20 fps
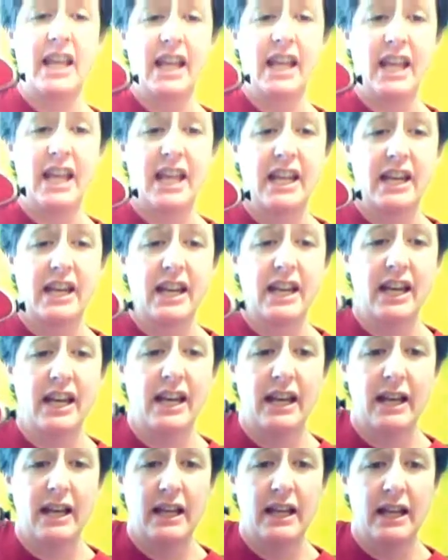
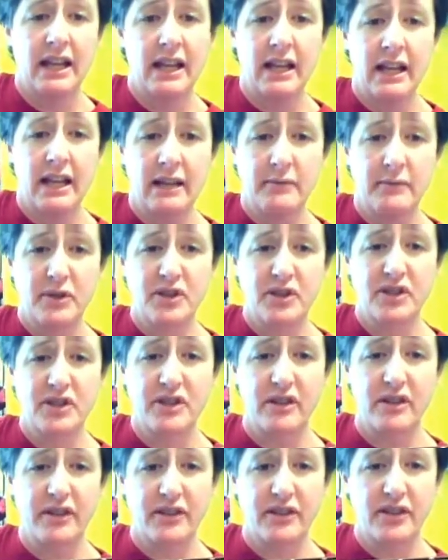and
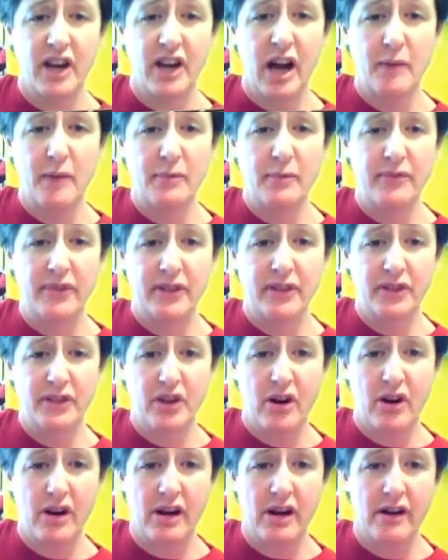start at the top of the
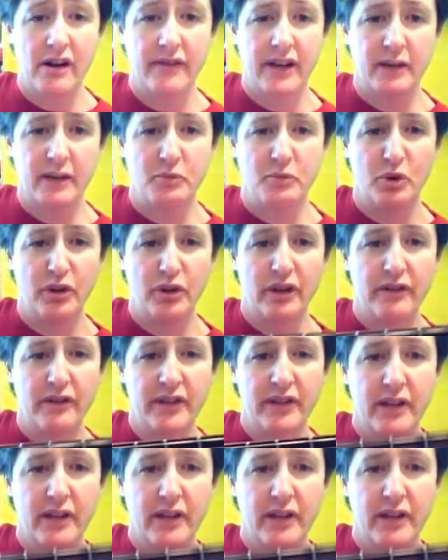guitar here, if I can pull it over.